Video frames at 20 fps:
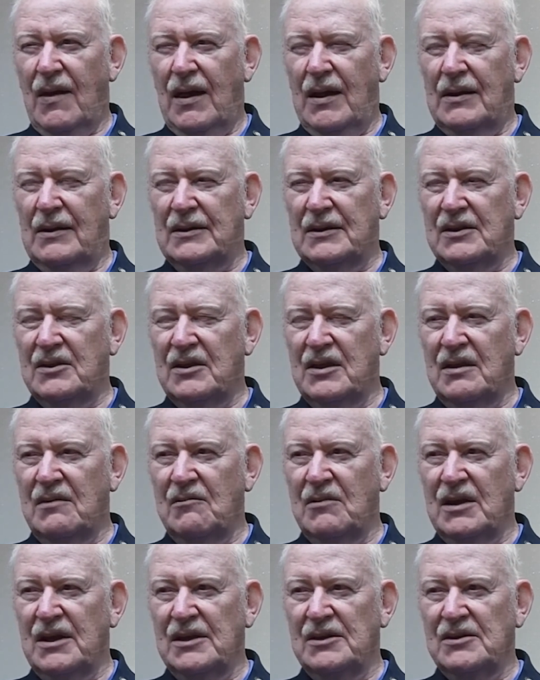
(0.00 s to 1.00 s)
I think
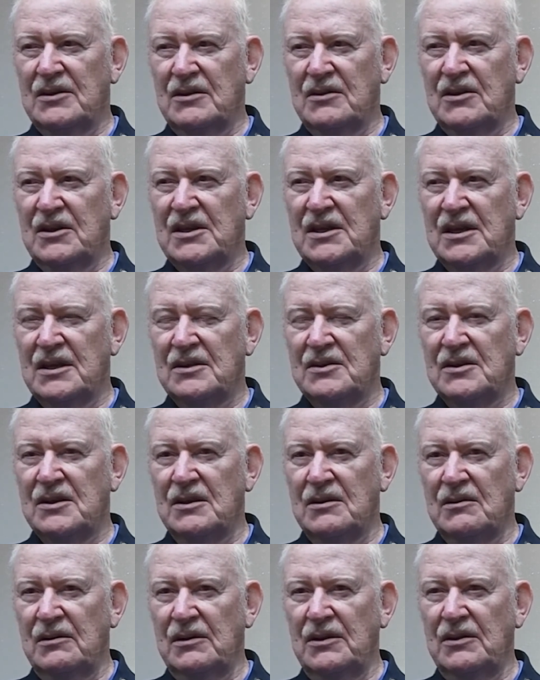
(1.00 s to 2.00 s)
when I took the test,
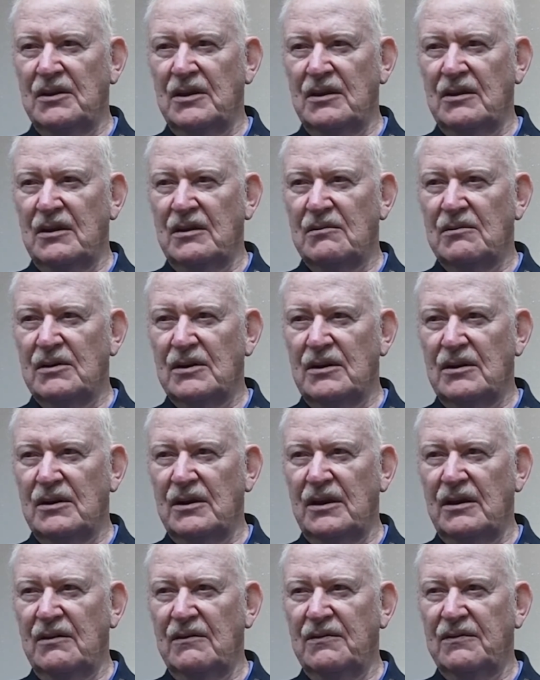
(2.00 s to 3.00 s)
the only thing they were
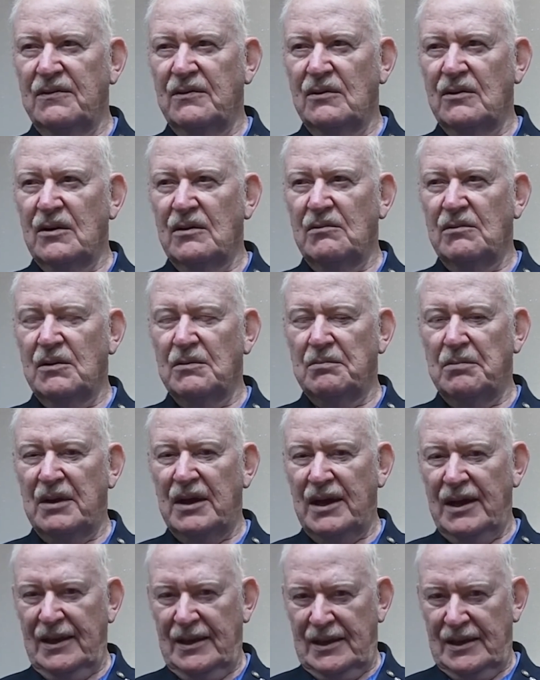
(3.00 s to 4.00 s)
looking for were
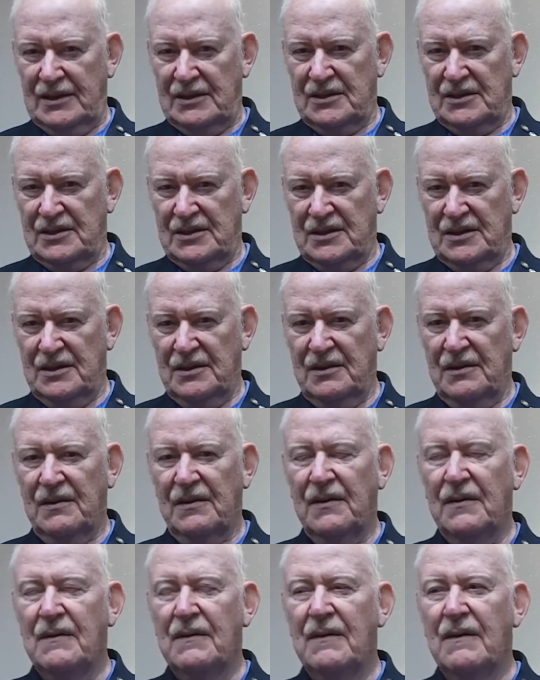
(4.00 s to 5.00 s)
pilots
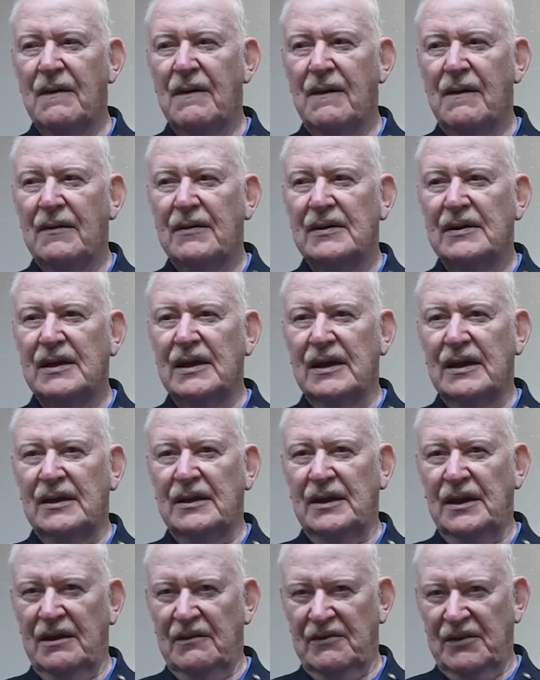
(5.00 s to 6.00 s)
and
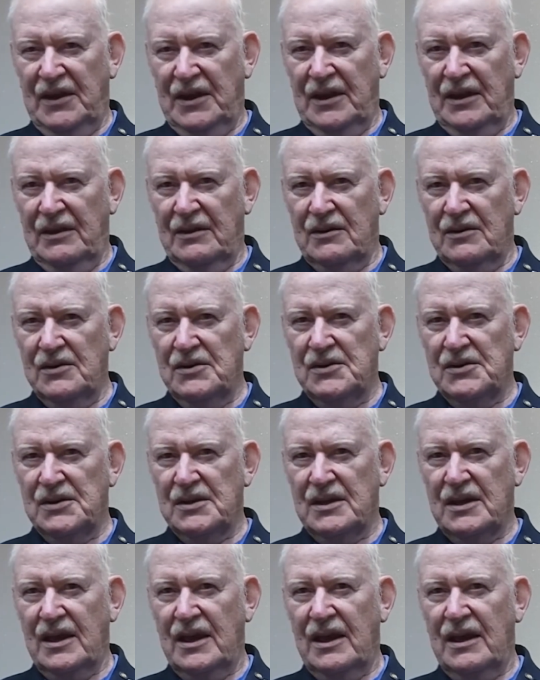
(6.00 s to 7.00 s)

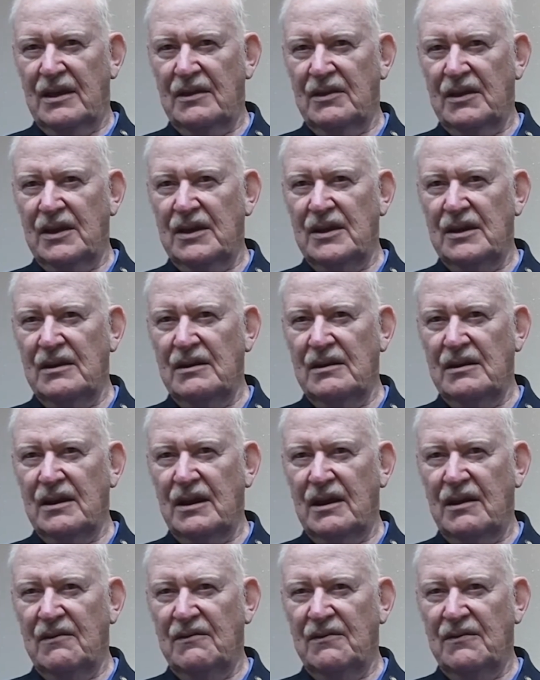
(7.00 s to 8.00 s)
navigators, and they didn't
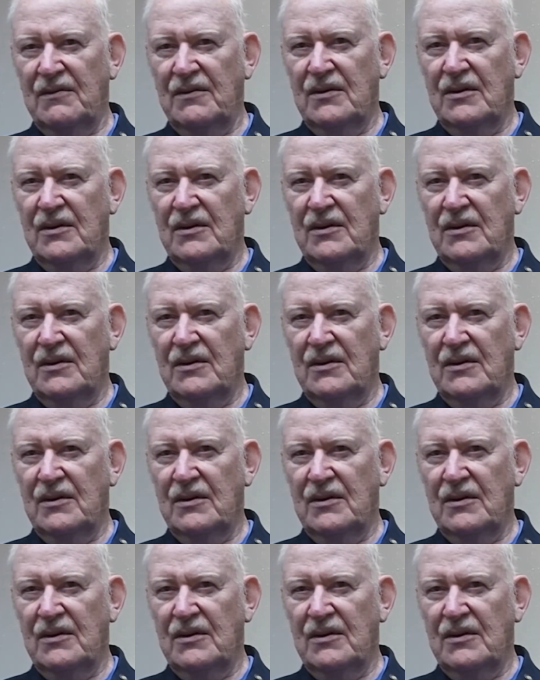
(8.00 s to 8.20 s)
have